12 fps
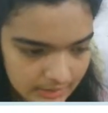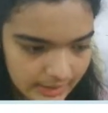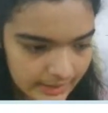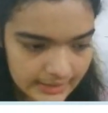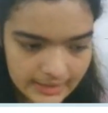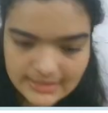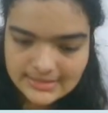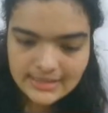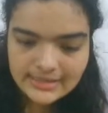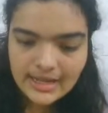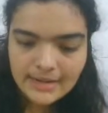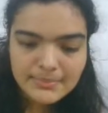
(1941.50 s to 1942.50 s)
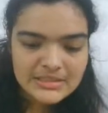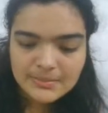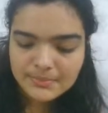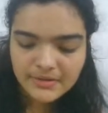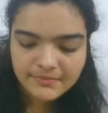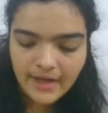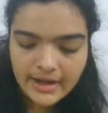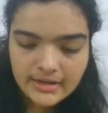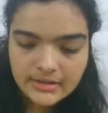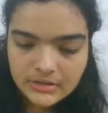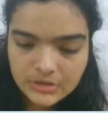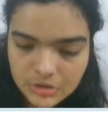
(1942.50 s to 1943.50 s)
techniques that can be
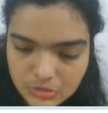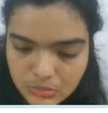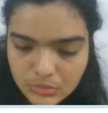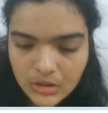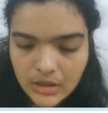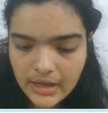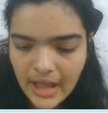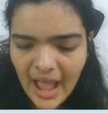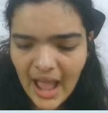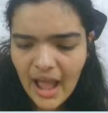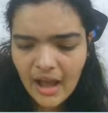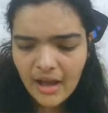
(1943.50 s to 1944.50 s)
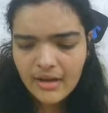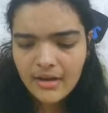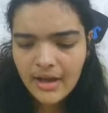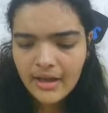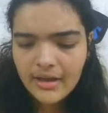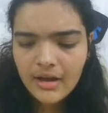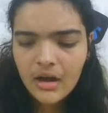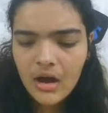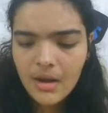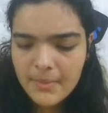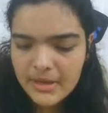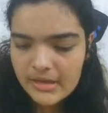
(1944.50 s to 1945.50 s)
simplified to
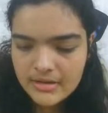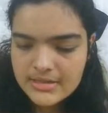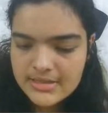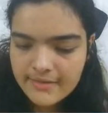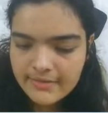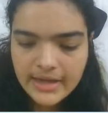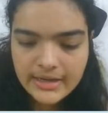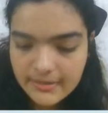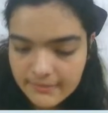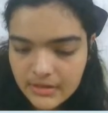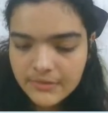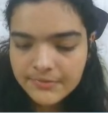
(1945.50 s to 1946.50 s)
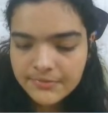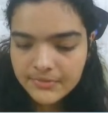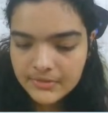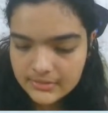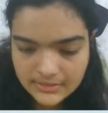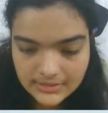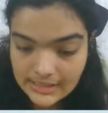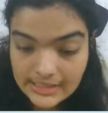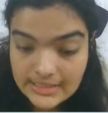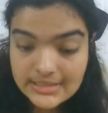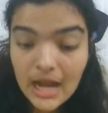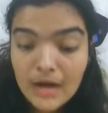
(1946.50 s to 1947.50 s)
a beginner's level. And even if the
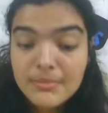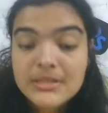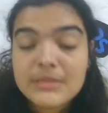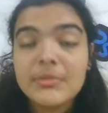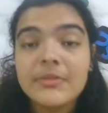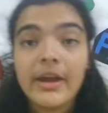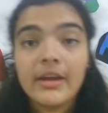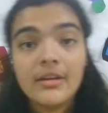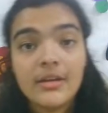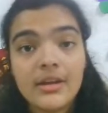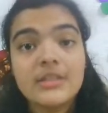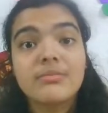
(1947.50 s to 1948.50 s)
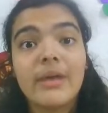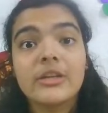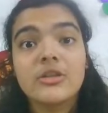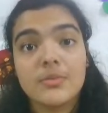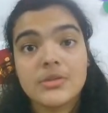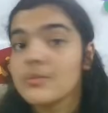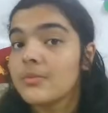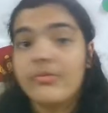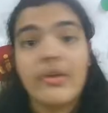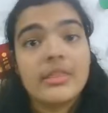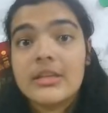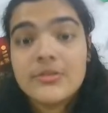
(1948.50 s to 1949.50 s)
techniques can't be simplified, it's my job to
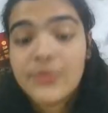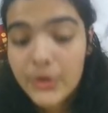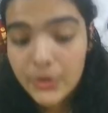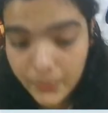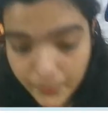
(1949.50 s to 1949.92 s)
simplify things for you.